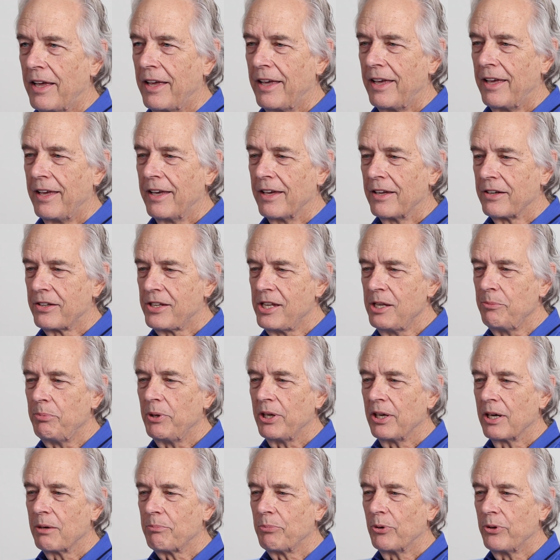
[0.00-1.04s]
and
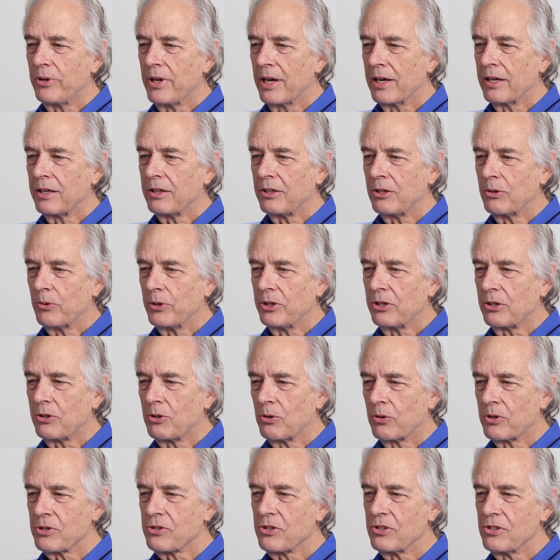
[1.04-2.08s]
keeping up with that and going to
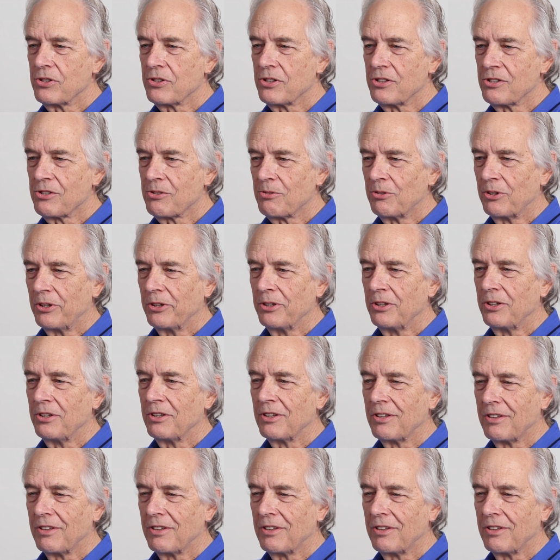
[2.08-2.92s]
courses is really